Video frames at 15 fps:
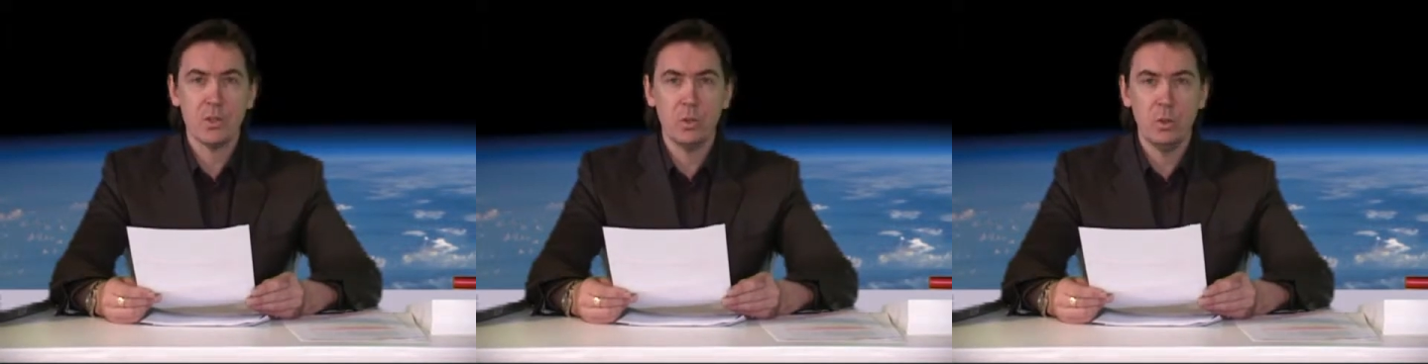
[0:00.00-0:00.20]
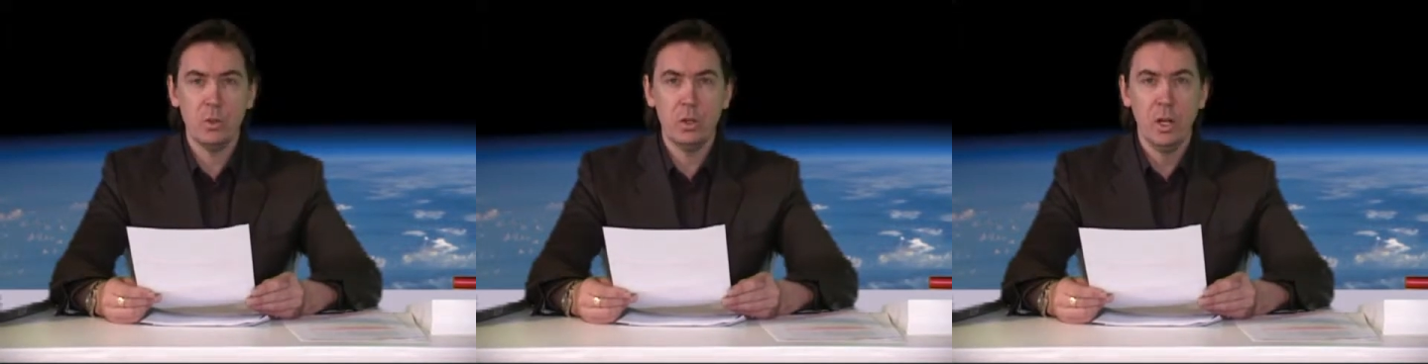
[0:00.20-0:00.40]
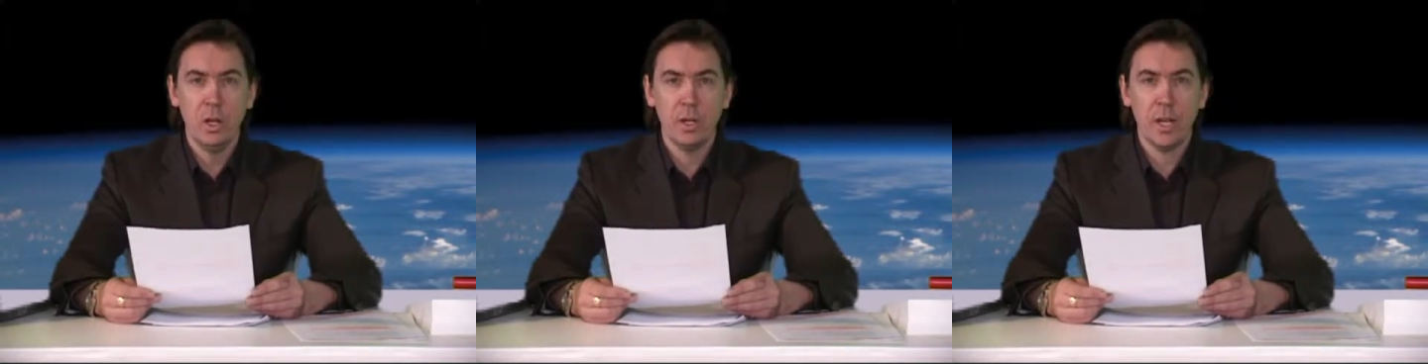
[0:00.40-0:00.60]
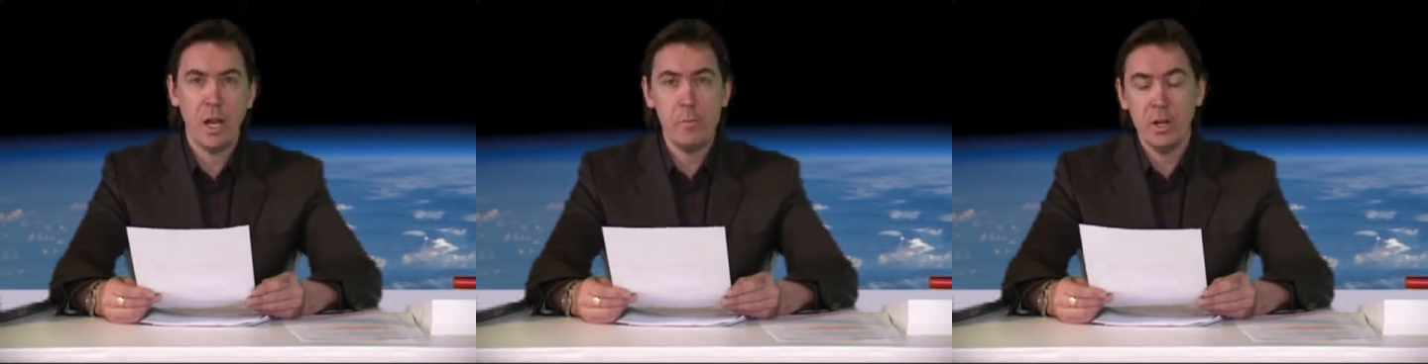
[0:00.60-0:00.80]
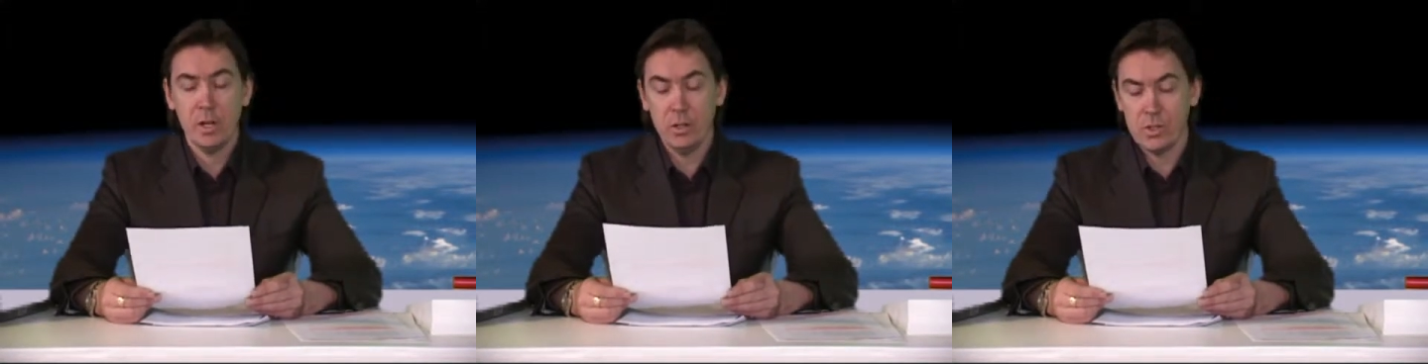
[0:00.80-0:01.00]
or
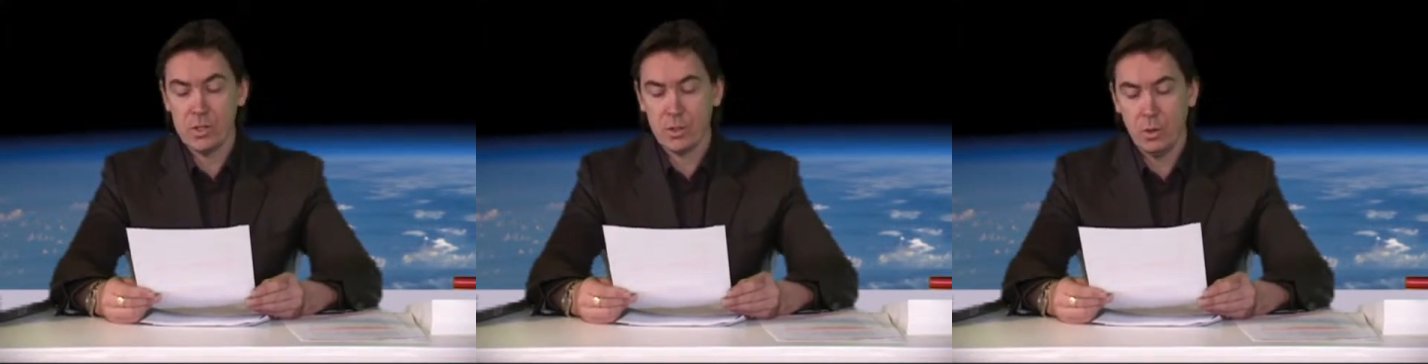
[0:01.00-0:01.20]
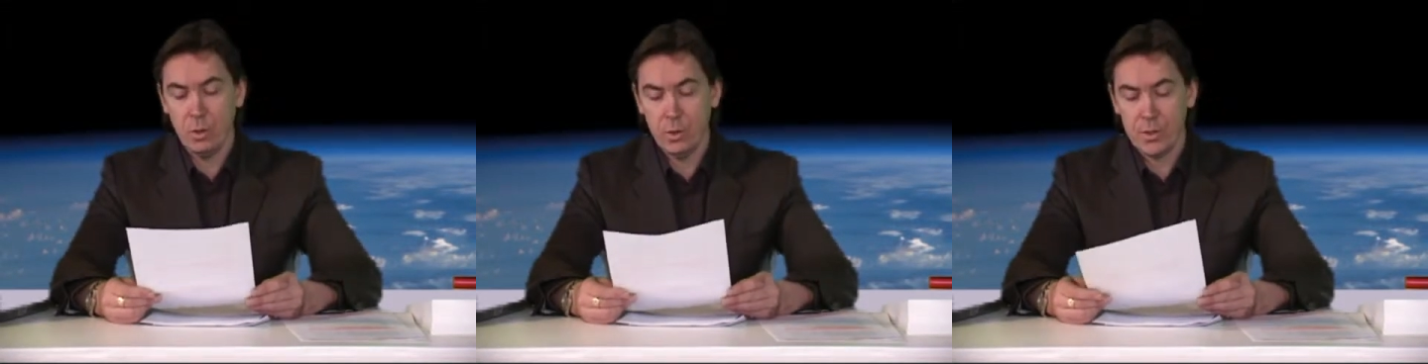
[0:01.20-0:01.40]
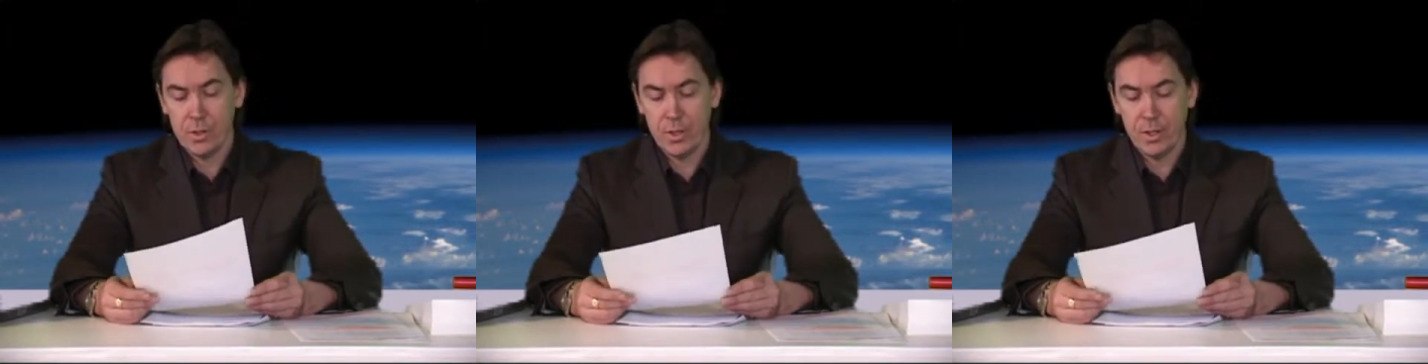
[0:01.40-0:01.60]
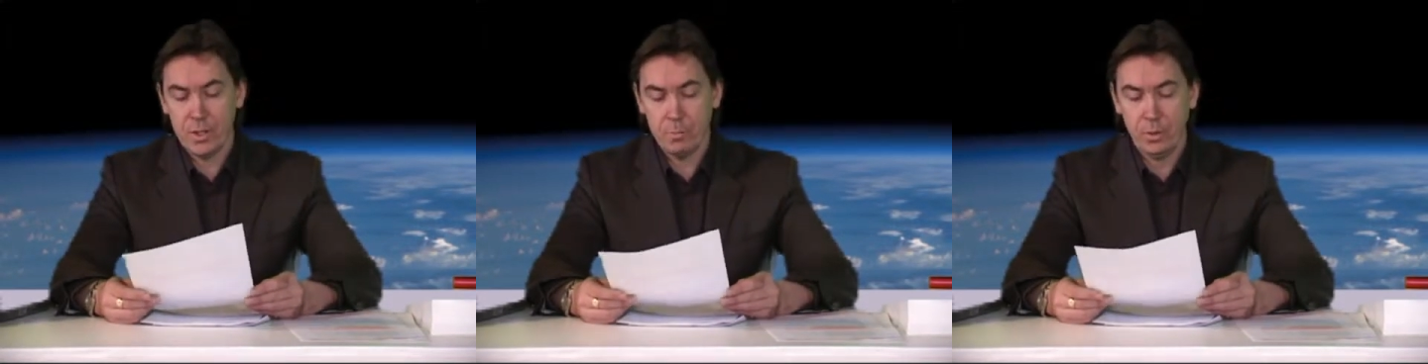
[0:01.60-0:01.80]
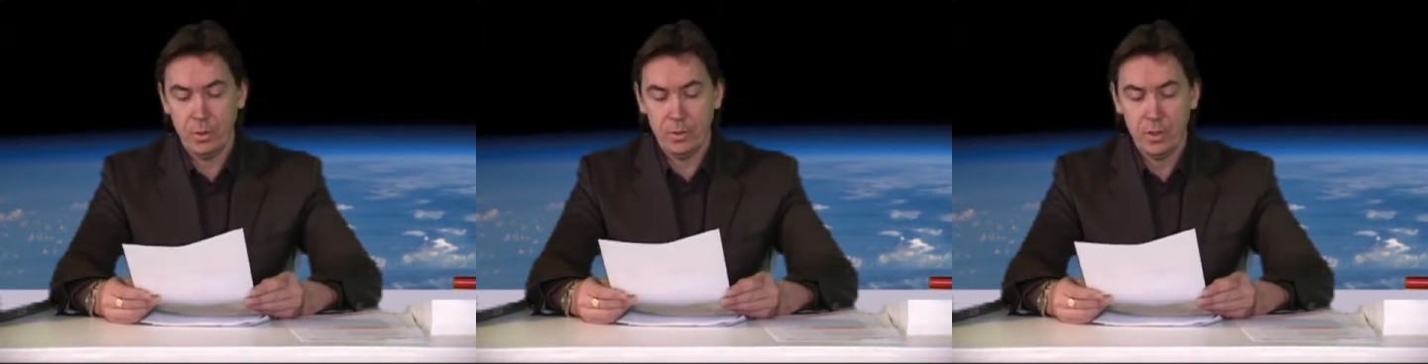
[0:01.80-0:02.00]
chemicals caused this,
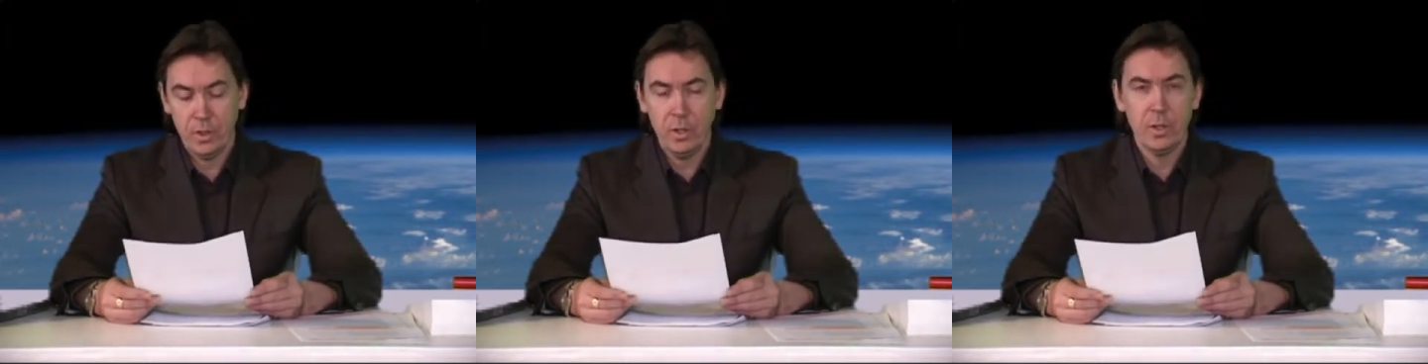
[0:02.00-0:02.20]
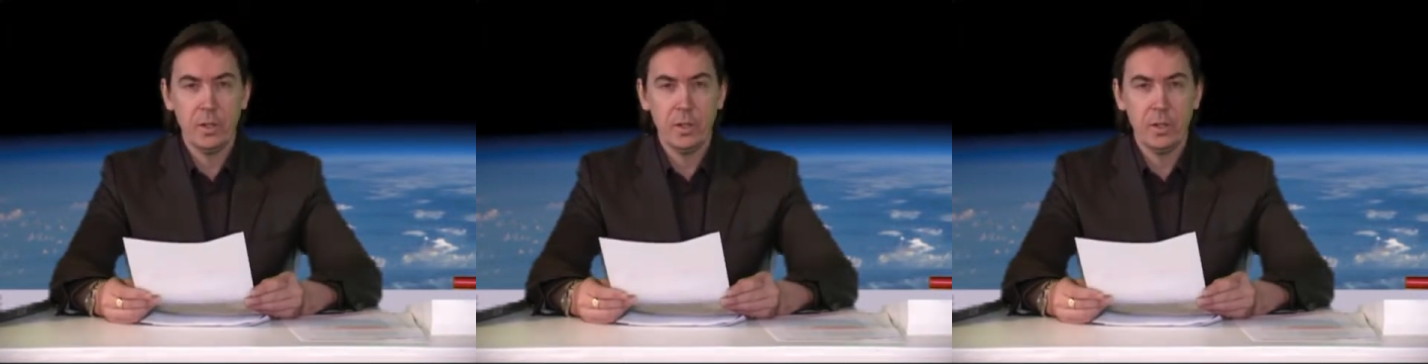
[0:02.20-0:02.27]
but